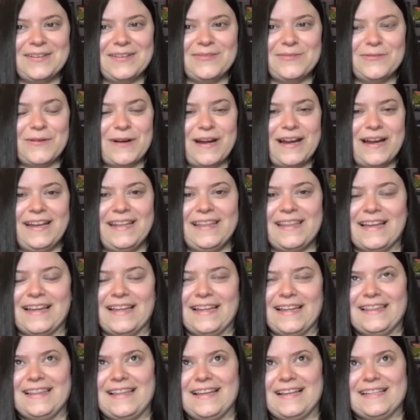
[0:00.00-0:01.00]
Right.
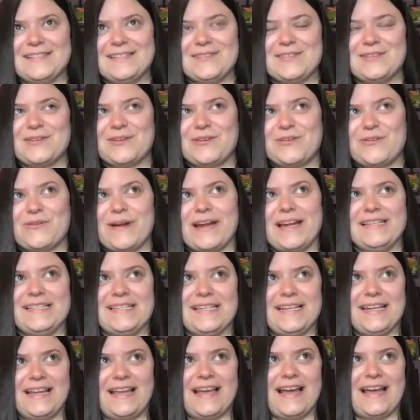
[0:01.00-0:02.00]
That's
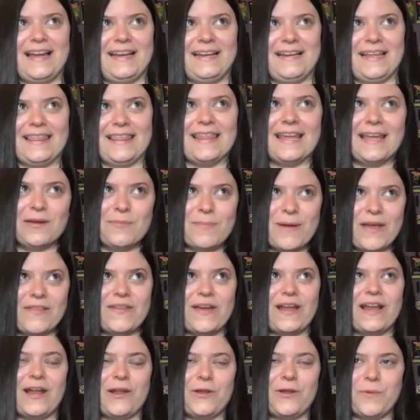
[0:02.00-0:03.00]
crazy to kind of think about
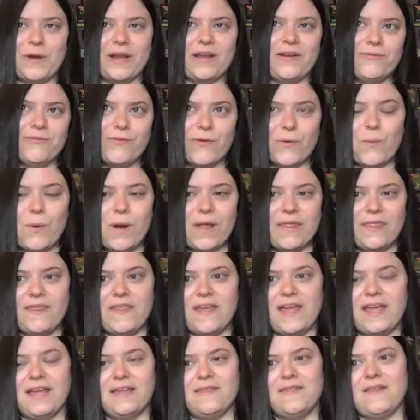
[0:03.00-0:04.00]
that, how you went in for one
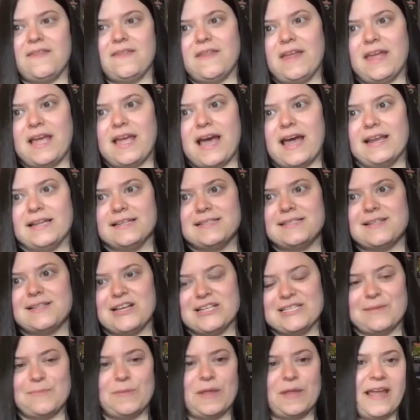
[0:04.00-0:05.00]
thing and then they kind of
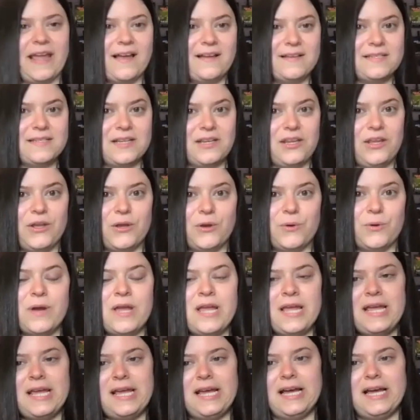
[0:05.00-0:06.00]
saw something else in you.
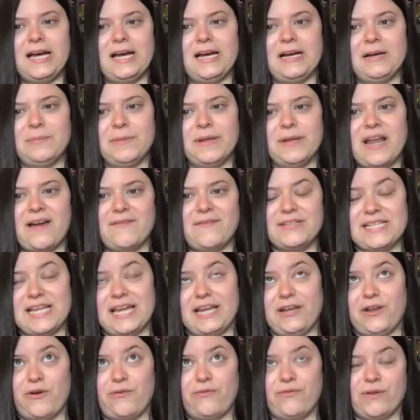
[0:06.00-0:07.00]
And obviously
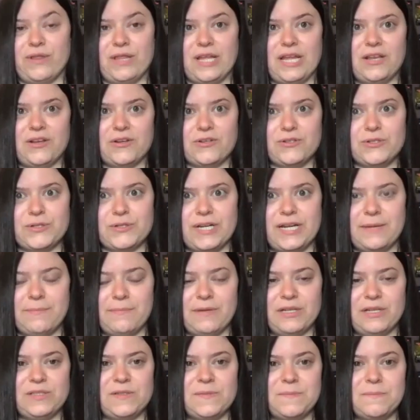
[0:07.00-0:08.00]
I know for the industry, it
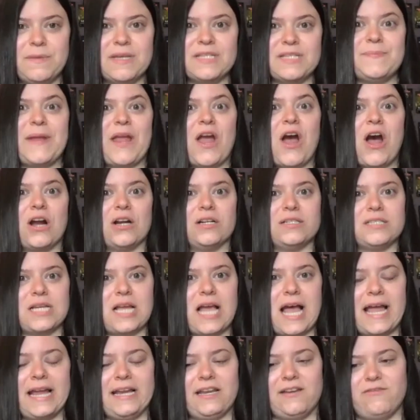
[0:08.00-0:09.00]
must be hard to
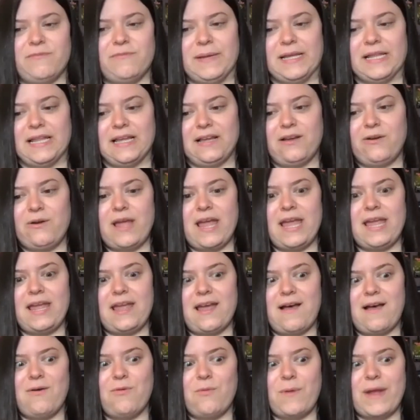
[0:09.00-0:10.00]
kind of be like, okay,
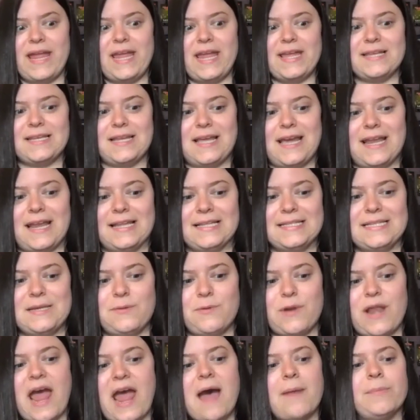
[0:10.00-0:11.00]
I'll wait and kind of see
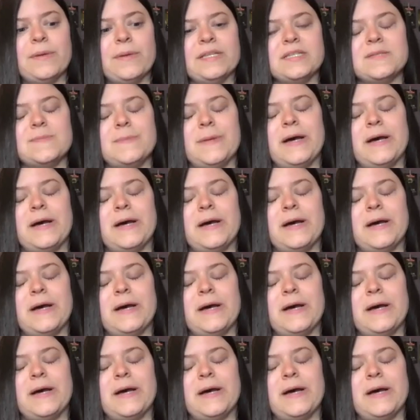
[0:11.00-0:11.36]
what happens.